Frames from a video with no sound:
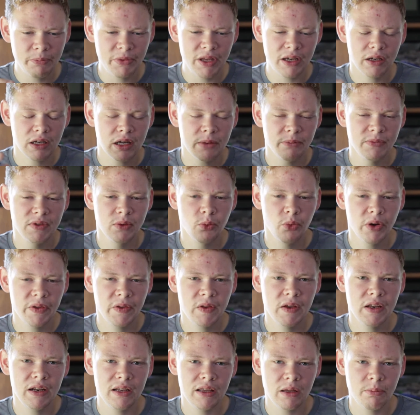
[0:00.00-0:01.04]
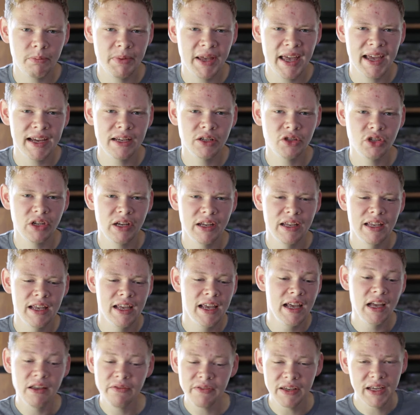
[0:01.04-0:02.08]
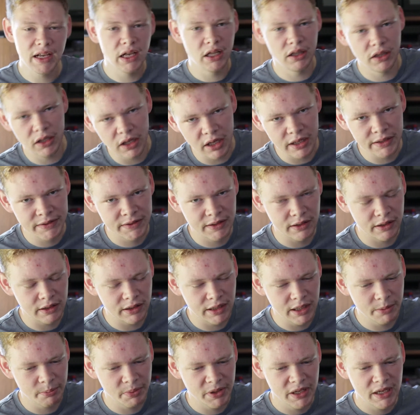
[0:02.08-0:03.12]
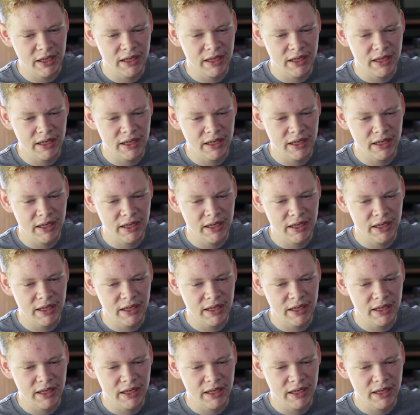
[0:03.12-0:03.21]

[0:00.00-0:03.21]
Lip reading: that comes with it in the packaging. I think I lost the clip.